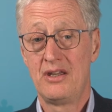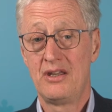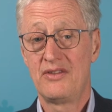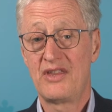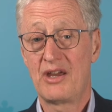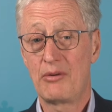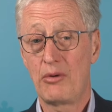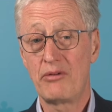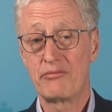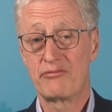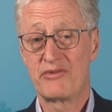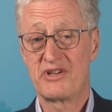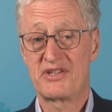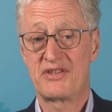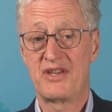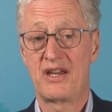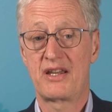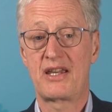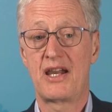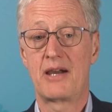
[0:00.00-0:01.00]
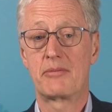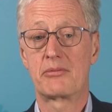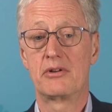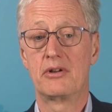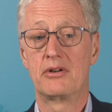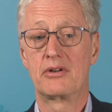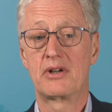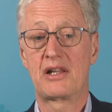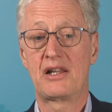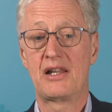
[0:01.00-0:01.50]
They won't risk their
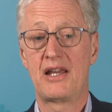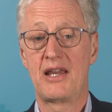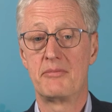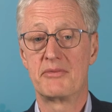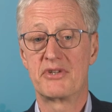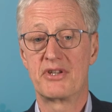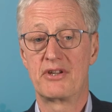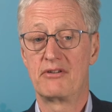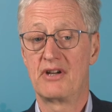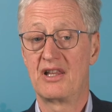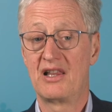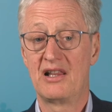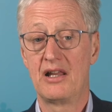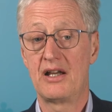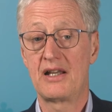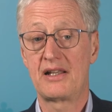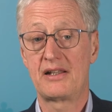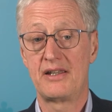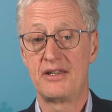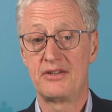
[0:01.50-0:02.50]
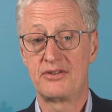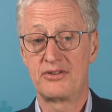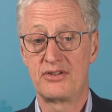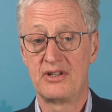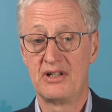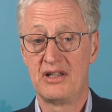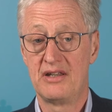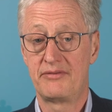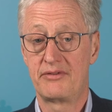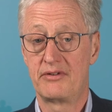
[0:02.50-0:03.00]
capital on claims that are unlikely to
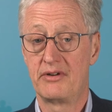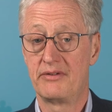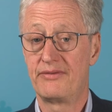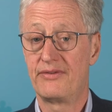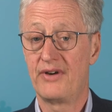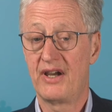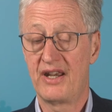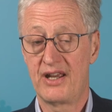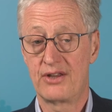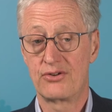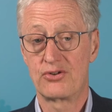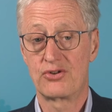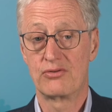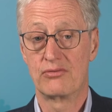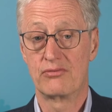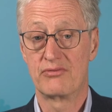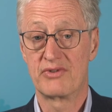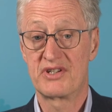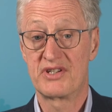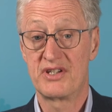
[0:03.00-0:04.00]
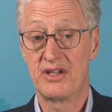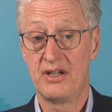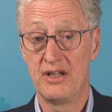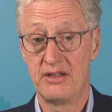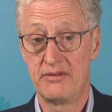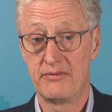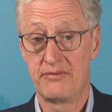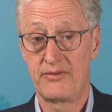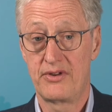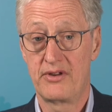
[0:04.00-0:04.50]
deliver a financial
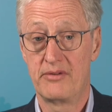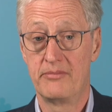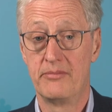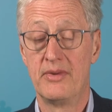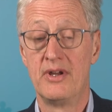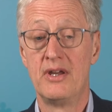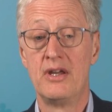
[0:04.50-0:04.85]
return for them.